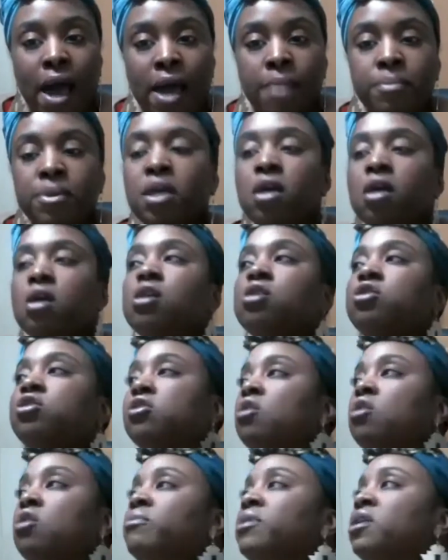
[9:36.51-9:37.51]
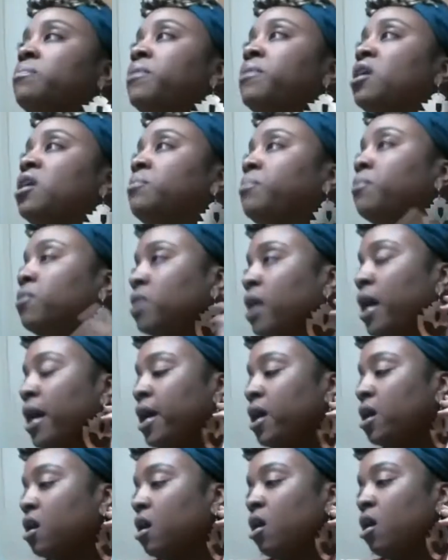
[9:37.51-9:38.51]
i be hearing so many people
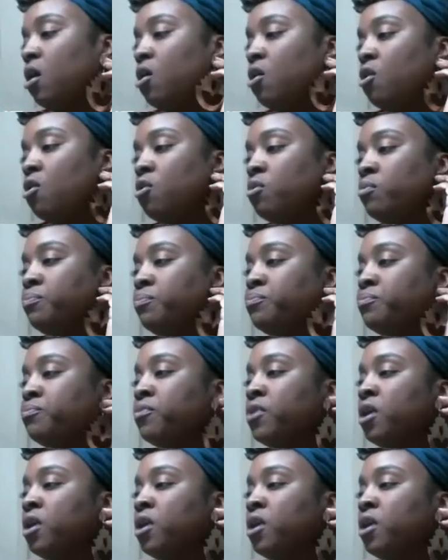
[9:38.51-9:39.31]
like oh